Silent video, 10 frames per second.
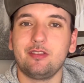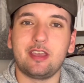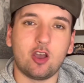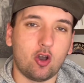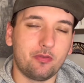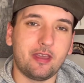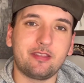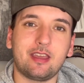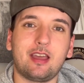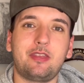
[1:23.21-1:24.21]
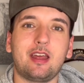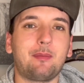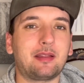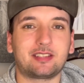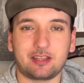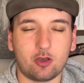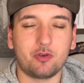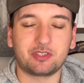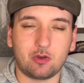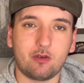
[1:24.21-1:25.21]
They I'm not saying they
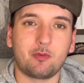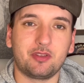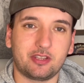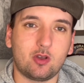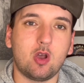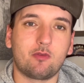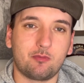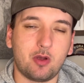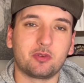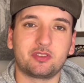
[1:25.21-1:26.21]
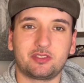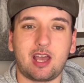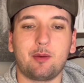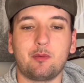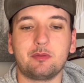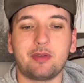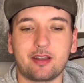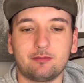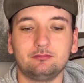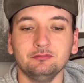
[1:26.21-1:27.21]
always go over, but they go over most of the time when we bet
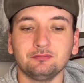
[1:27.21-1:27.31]
them.